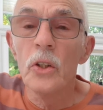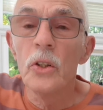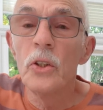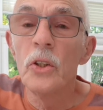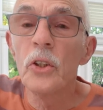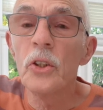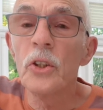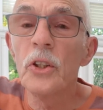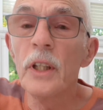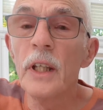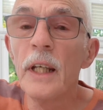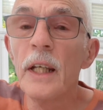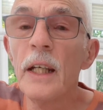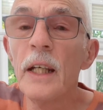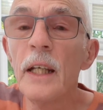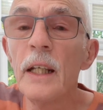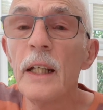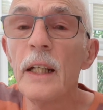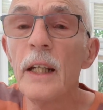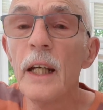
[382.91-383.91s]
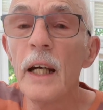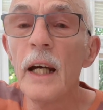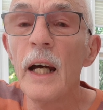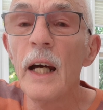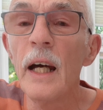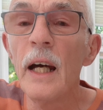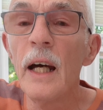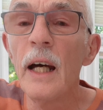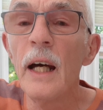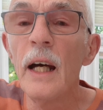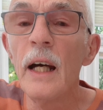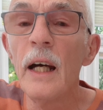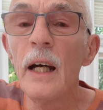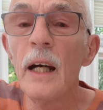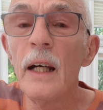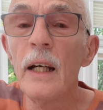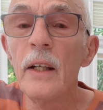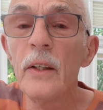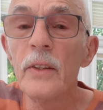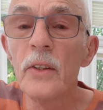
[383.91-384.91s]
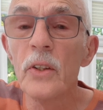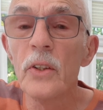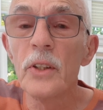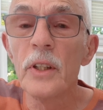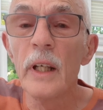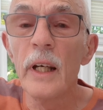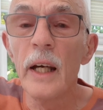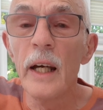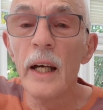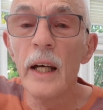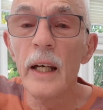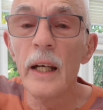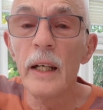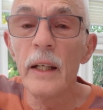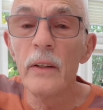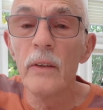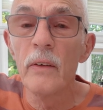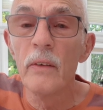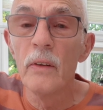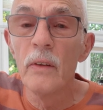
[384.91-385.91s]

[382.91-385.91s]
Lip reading: just ain't got the time.